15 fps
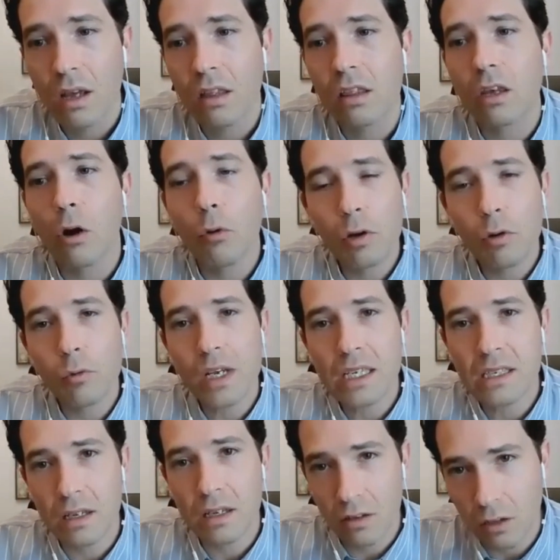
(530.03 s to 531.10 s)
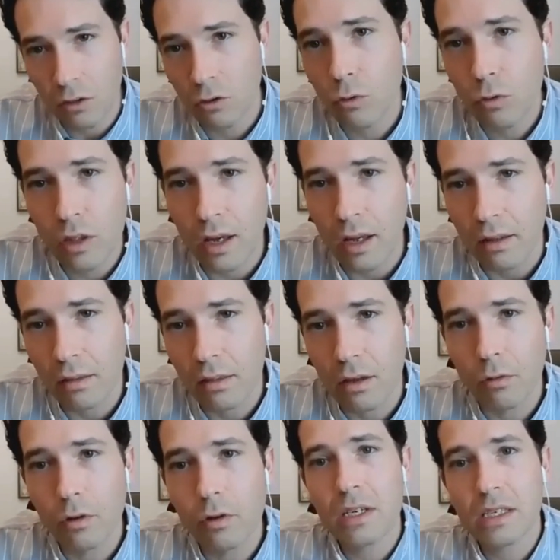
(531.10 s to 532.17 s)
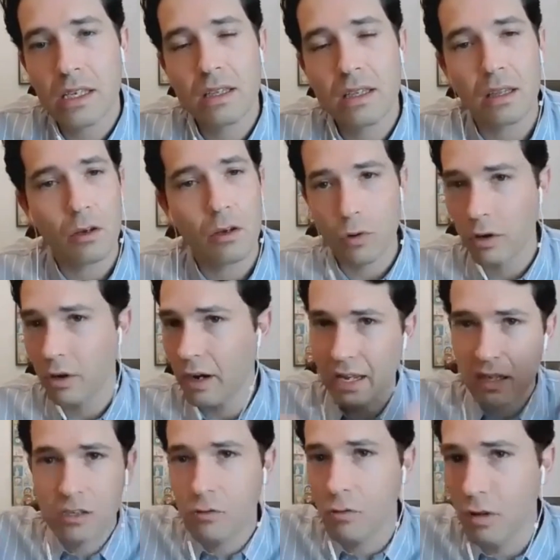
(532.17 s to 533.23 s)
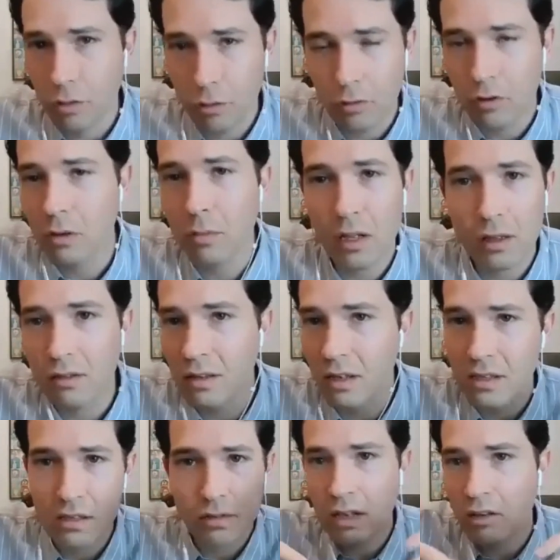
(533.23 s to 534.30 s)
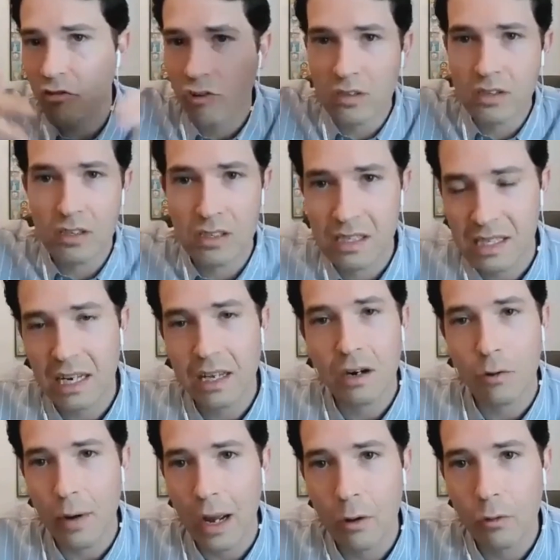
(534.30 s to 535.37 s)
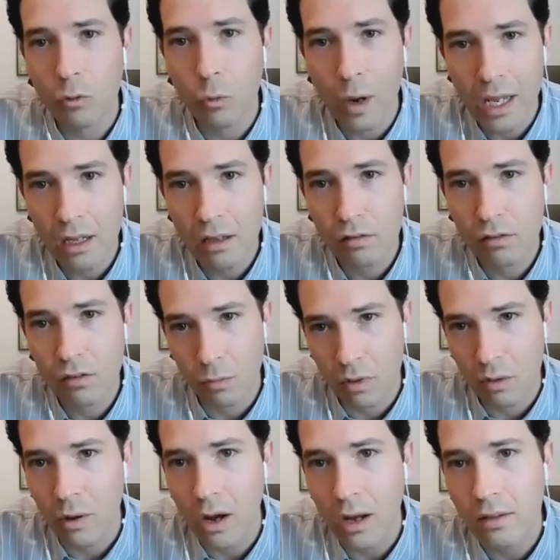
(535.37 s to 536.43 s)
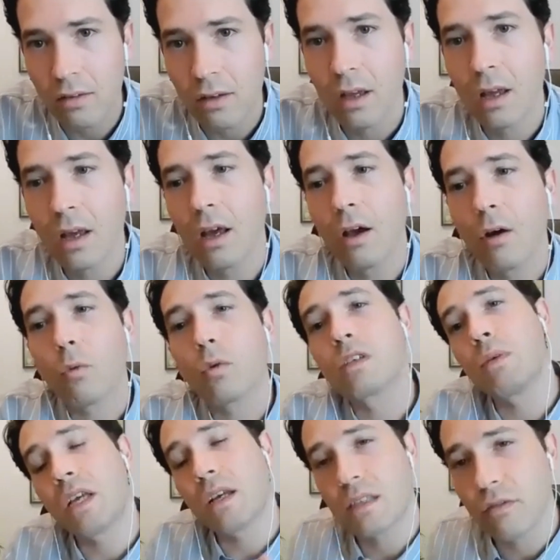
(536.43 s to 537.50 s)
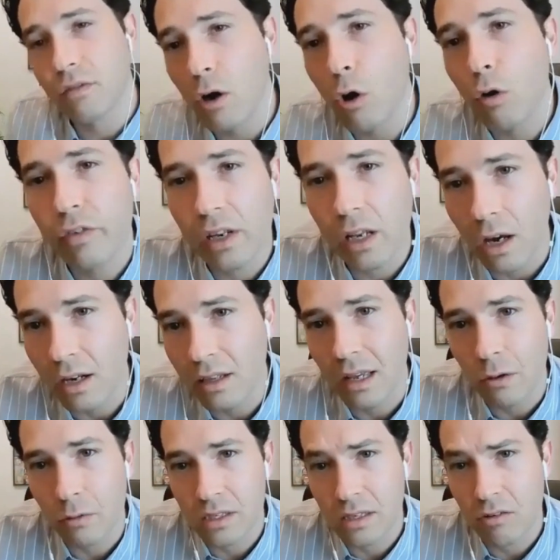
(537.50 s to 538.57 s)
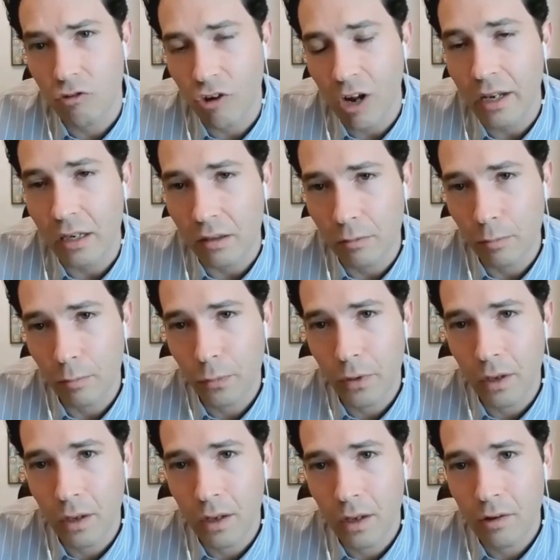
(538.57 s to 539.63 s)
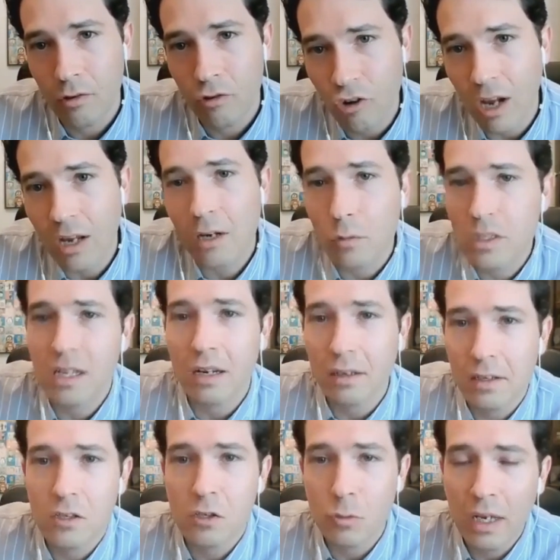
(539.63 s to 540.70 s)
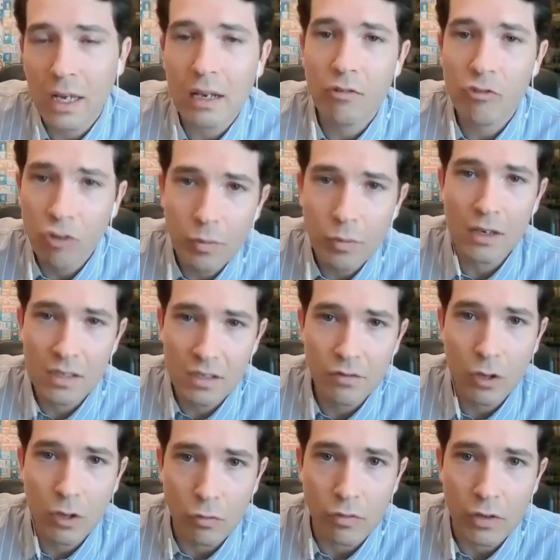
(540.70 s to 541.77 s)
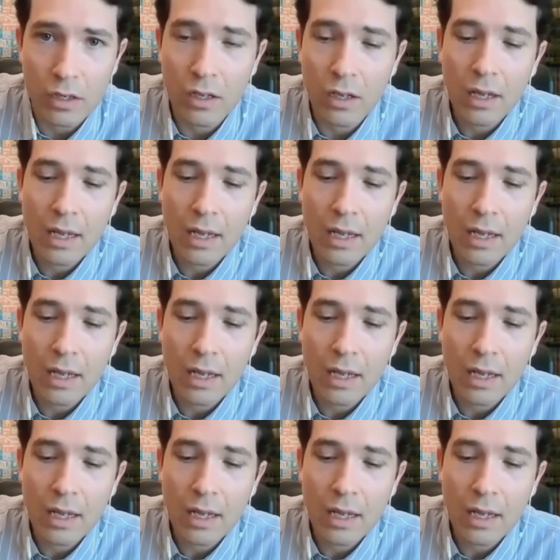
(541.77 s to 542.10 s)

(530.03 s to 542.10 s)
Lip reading: The only reason it could do that, the only reason that there were extra 30 million tons of LNG just sitting around waiting to be bought, was because of COVID lockdowns in China. China was not consuming LNG because of COVID.